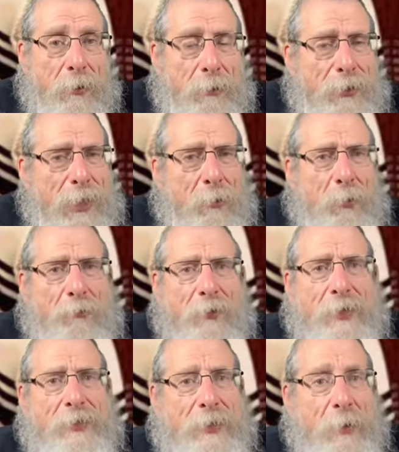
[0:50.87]
But there we
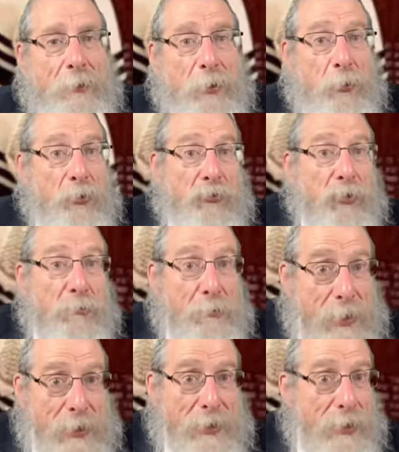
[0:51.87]
find something which to
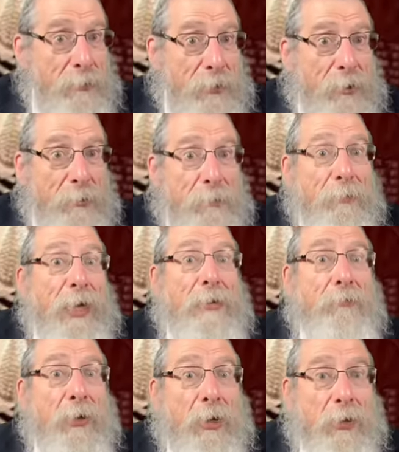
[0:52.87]
me seems to be
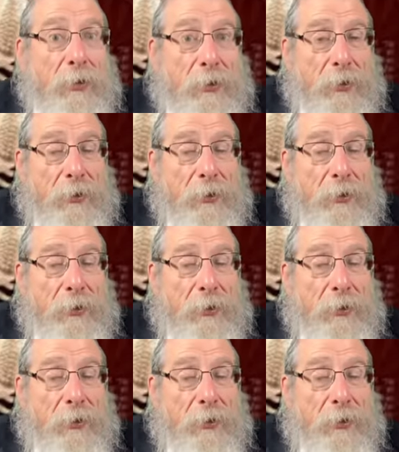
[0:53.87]
mind boggling,